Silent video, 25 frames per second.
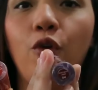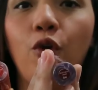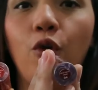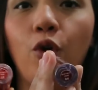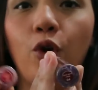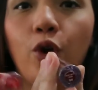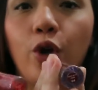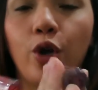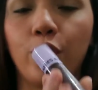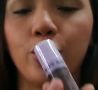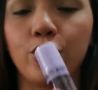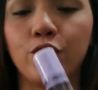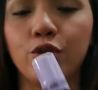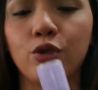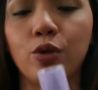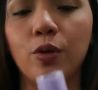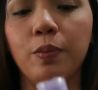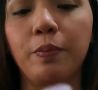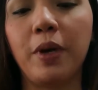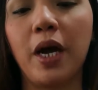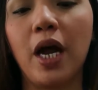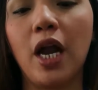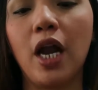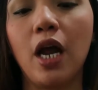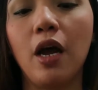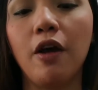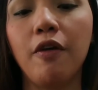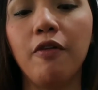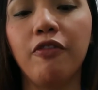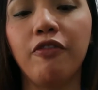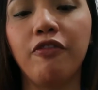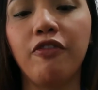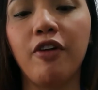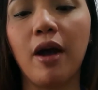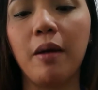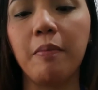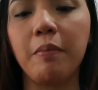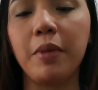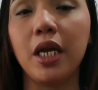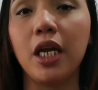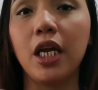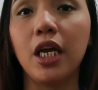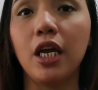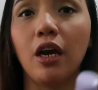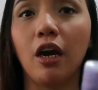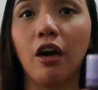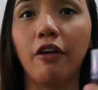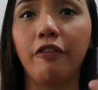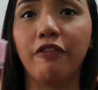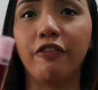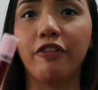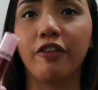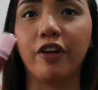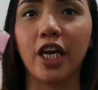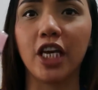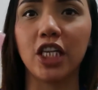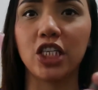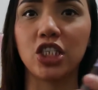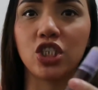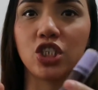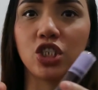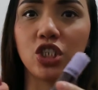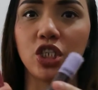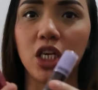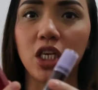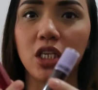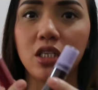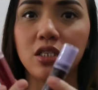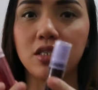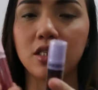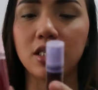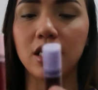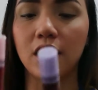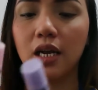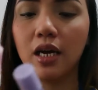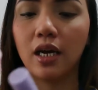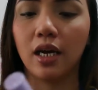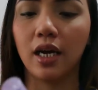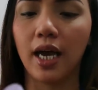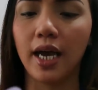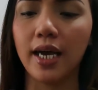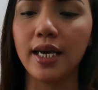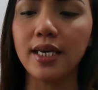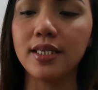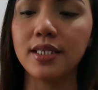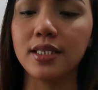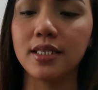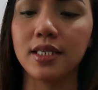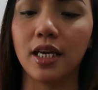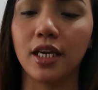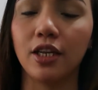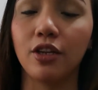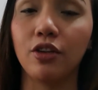4. So parang family of red shade sila guys.